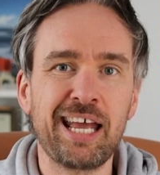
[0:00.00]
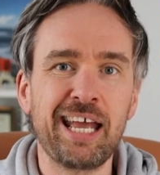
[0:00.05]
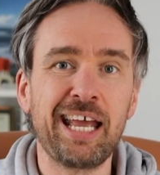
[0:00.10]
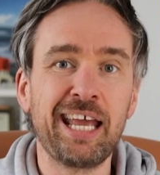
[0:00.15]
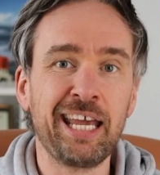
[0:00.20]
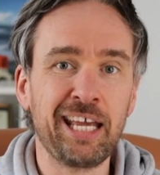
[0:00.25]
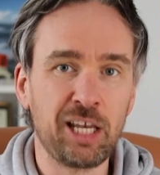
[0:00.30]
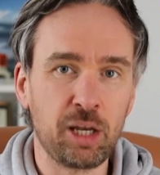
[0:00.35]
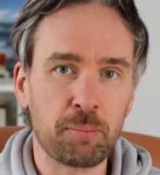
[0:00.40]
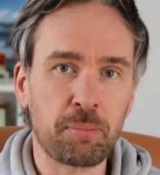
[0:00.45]

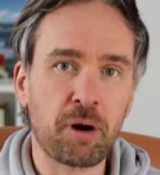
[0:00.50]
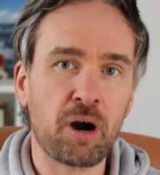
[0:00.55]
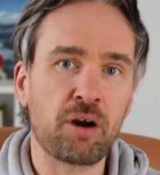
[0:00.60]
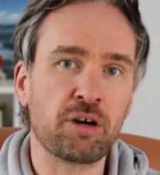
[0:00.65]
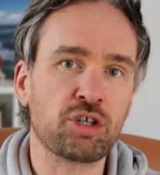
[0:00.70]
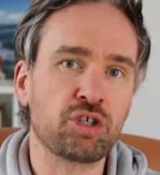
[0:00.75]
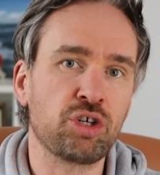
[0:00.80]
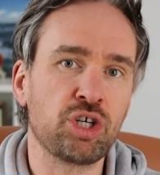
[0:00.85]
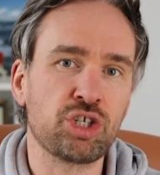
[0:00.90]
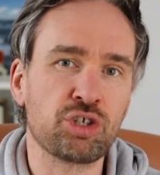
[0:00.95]
in
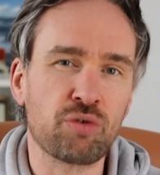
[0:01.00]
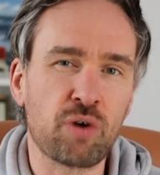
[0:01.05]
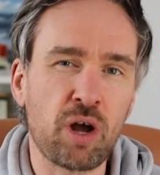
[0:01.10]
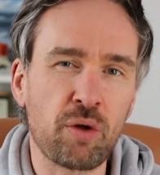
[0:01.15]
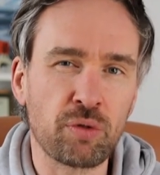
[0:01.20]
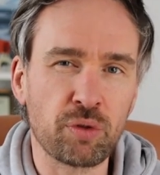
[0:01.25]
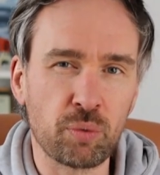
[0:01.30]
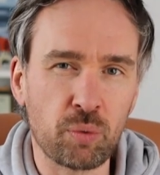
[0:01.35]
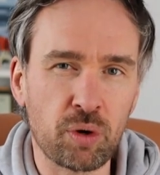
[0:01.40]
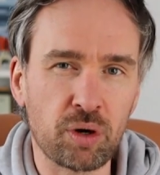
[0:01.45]
laboratories
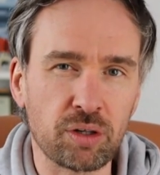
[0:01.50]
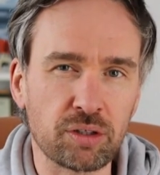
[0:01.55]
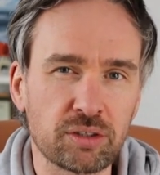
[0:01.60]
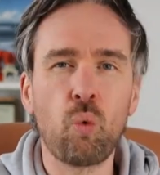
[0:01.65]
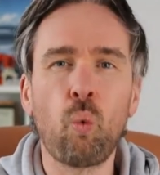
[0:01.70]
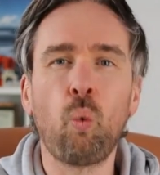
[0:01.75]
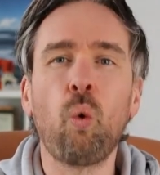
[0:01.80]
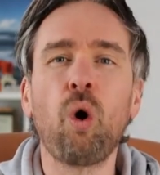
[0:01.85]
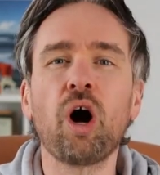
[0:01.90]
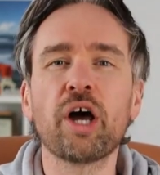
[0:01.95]
around the world.
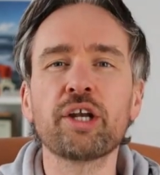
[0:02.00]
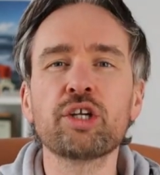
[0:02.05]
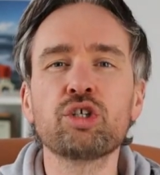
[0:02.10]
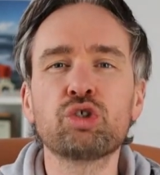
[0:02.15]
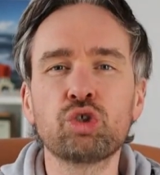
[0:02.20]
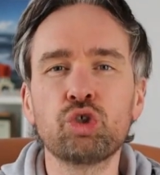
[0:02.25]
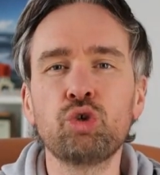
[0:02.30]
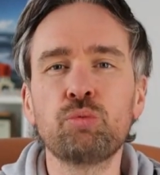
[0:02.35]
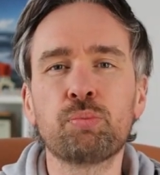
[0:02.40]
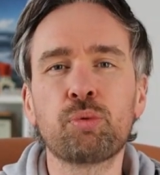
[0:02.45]
One
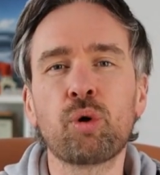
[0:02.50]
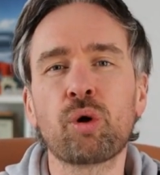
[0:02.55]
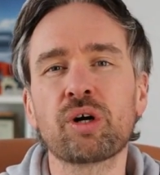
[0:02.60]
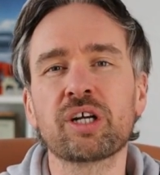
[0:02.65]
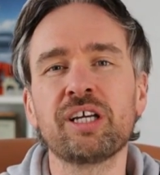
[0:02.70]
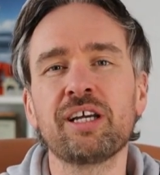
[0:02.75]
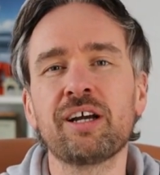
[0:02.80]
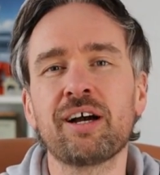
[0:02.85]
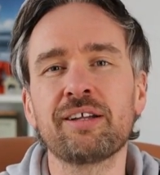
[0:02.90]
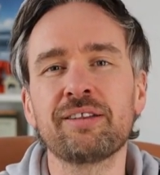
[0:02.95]
group
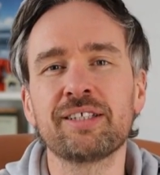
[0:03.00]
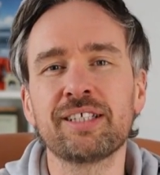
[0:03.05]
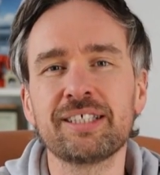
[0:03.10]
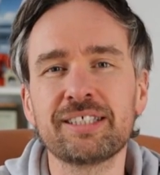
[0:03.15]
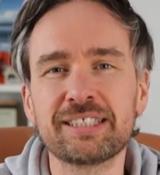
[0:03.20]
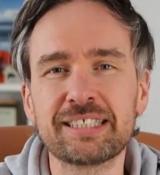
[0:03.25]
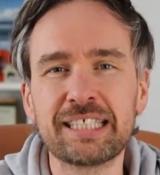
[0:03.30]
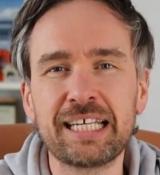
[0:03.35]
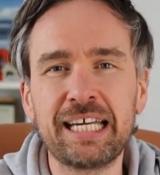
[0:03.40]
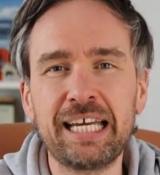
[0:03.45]
working on
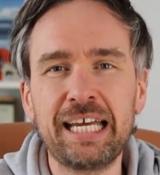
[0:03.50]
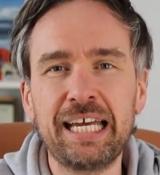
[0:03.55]
this